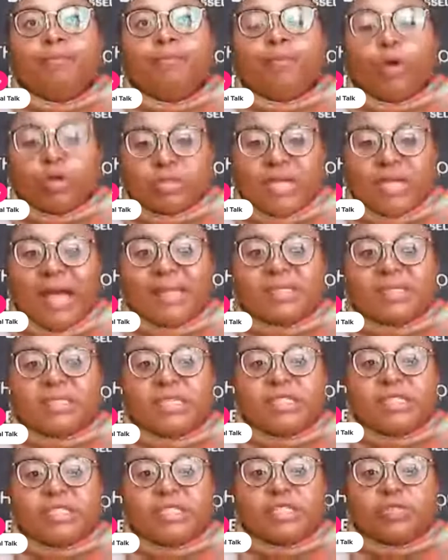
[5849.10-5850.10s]

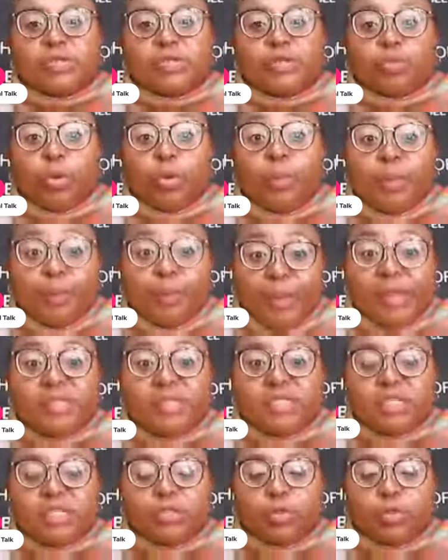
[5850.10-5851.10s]
podcast, it
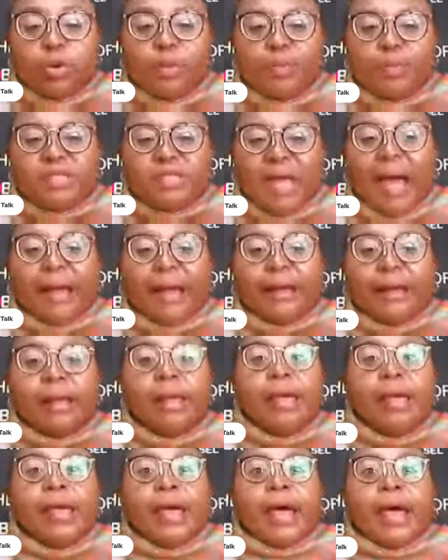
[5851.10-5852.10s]
will be done
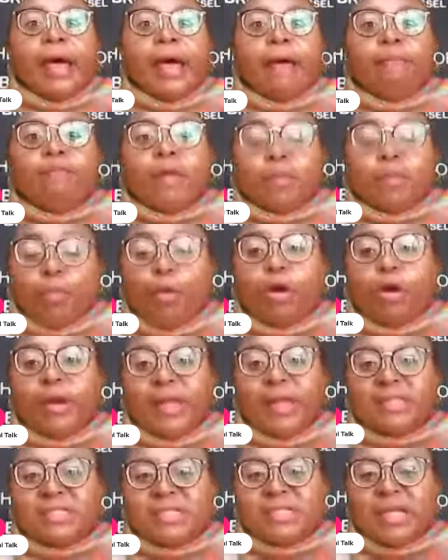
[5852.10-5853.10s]
but more or
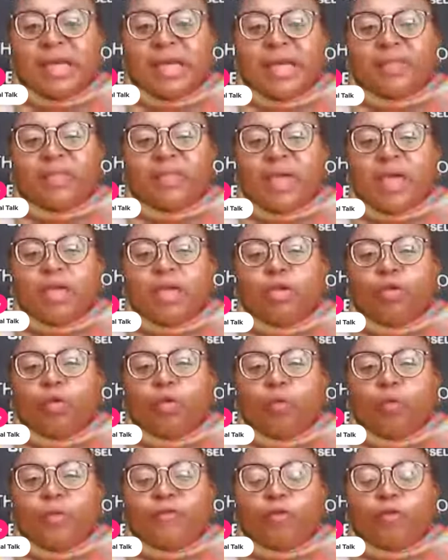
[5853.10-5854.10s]
less
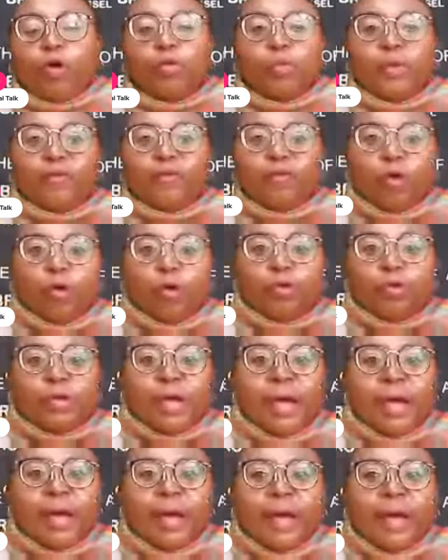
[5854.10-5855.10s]
we've got
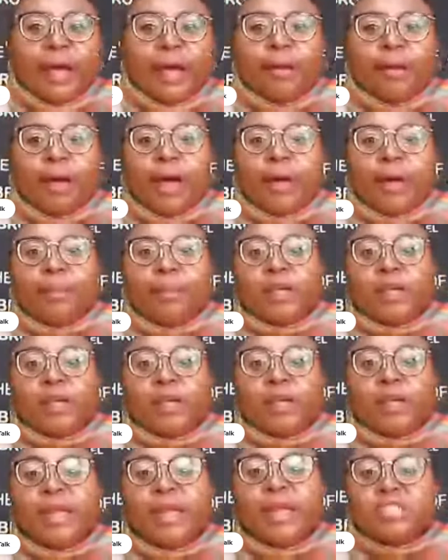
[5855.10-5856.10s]
a
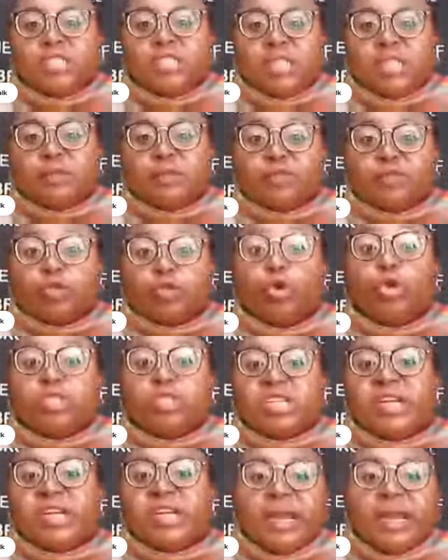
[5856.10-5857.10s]
challenge in terms of
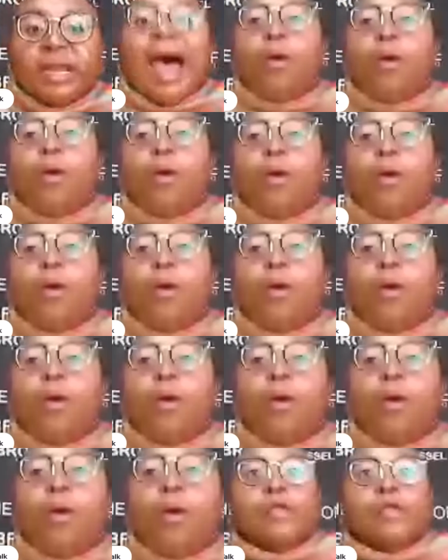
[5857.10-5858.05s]
slotting in our one,